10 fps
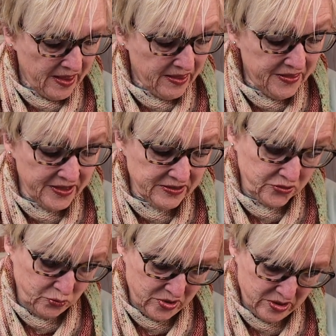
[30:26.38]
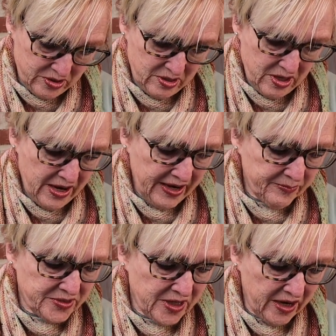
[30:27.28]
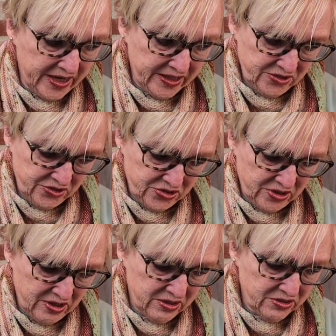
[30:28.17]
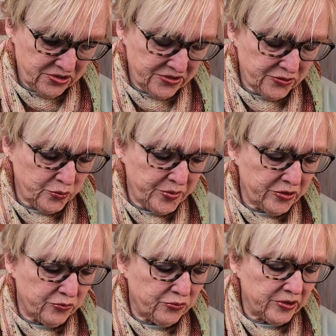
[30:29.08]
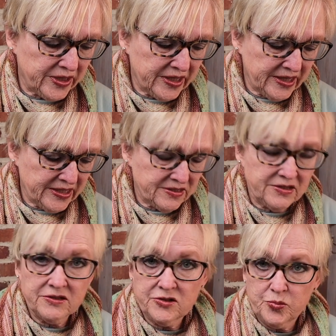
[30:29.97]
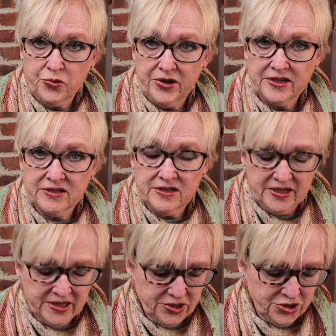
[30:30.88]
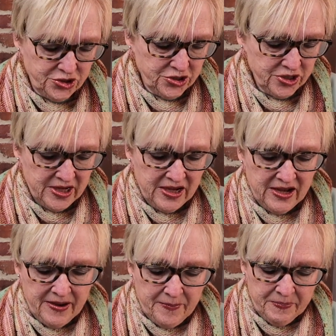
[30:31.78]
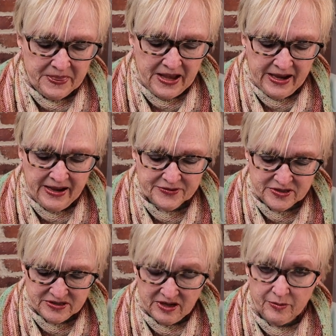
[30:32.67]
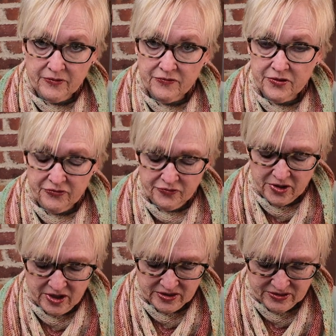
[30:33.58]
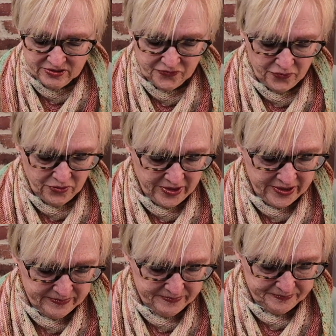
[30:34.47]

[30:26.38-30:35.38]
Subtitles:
This one I am dying to start. This would be a really nice spring stitch. I have some of the flosses for it.